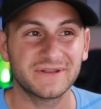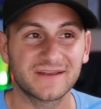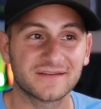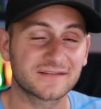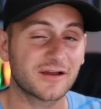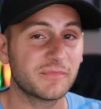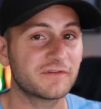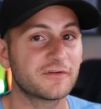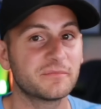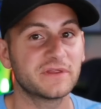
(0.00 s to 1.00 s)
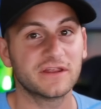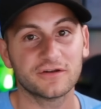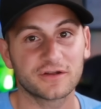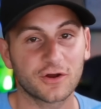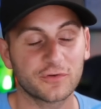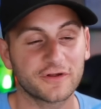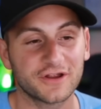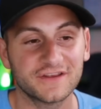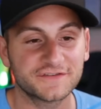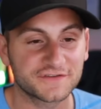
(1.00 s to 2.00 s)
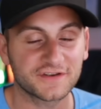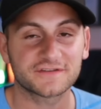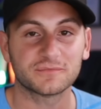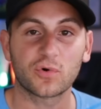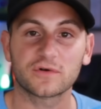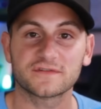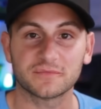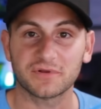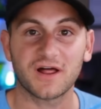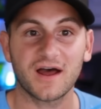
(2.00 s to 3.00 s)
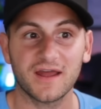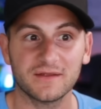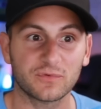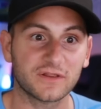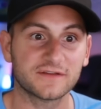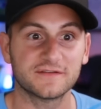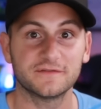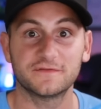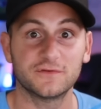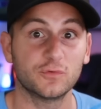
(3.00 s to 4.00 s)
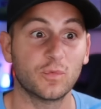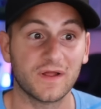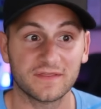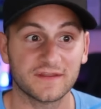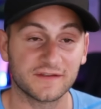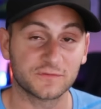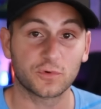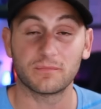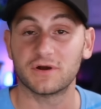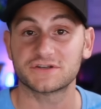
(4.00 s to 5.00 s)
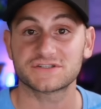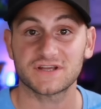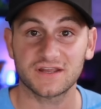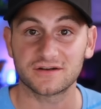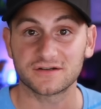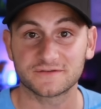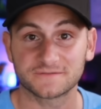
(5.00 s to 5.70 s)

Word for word: because coming from a year ago, there is just more supply relative to when things were much tighter.